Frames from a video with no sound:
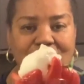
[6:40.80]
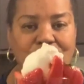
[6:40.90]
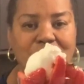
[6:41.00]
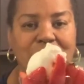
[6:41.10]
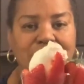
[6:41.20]

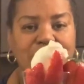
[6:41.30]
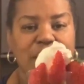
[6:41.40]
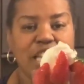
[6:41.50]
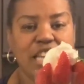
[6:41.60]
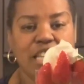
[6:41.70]
we
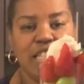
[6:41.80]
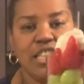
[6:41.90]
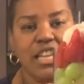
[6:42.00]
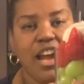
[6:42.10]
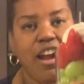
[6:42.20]
did
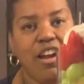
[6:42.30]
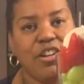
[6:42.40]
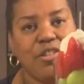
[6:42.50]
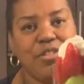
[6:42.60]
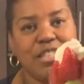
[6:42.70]
our
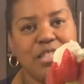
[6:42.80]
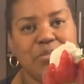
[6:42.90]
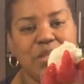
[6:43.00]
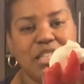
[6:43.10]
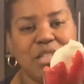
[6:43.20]

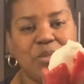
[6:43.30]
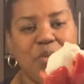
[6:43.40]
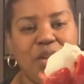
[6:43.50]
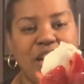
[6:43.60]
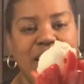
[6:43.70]
Christmas
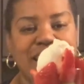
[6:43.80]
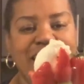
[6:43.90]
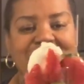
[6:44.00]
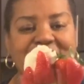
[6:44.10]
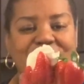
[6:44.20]
one
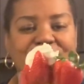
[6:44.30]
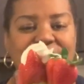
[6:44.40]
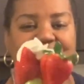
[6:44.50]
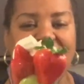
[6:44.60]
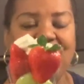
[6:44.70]

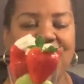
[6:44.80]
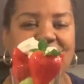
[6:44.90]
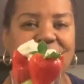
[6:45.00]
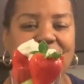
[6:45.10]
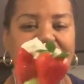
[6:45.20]
with our
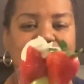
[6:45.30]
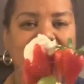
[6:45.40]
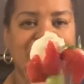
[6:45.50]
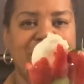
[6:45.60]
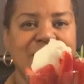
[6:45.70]
green grapes
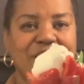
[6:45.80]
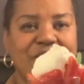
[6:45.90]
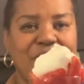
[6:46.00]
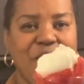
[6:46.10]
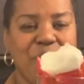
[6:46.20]
and our
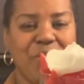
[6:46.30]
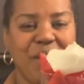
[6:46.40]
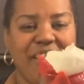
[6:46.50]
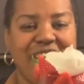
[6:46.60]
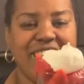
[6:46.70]

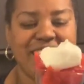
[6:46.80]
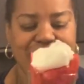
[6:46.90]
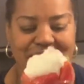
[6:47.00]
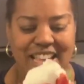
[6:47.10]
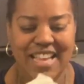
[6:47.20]
strawberries.
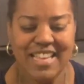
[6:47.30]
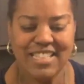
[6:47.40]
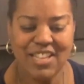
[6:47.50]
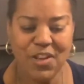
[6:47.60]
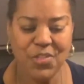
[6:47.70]

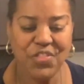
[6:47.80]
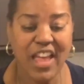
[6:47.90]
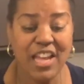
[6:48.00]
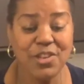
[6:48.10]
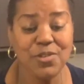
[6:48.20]
So
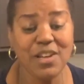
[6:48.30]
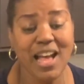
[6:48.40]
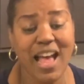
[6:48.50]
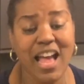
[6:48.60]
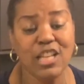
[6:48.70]
thank you
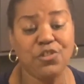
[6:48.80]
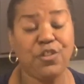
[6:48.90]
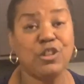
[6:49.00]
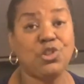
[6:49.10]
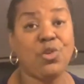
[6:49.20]
guys
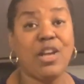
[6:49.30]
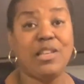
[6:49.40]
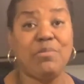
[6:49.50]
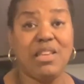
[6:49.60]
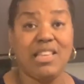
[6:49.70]
for
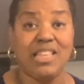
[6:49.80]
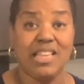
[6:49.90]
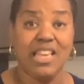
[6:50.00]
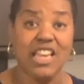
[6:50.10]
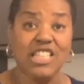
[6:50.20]
joining me in the
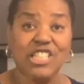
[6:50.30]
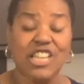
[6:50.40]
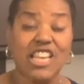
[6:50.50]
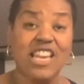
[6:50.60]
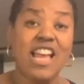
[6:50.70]
kitchen.